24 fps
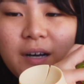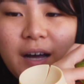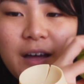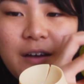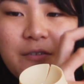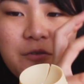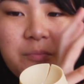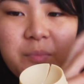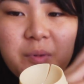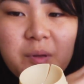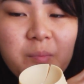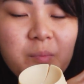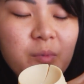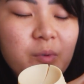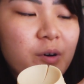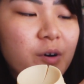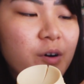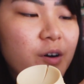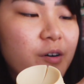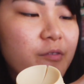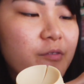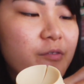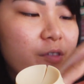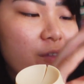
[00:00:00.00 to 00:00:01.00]
have a bit
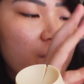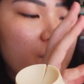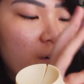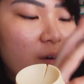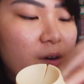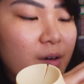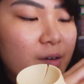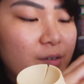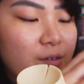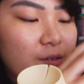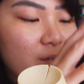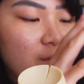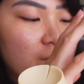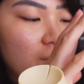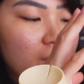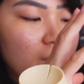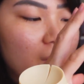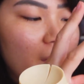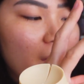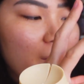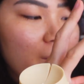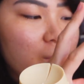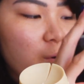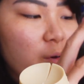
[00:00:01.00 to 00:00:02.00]
more of the
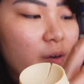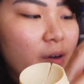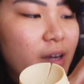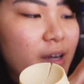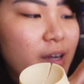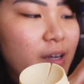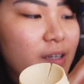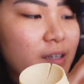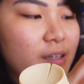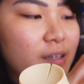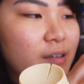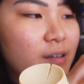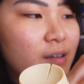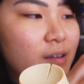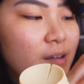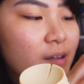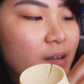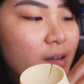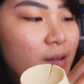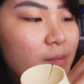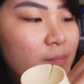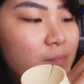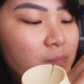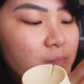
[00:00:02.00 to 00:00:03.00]
lime green,
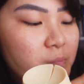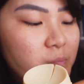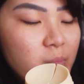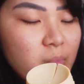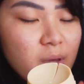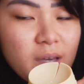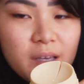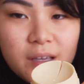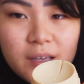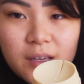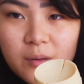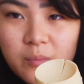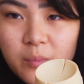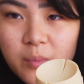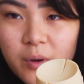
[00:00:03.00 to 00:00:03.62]
pink and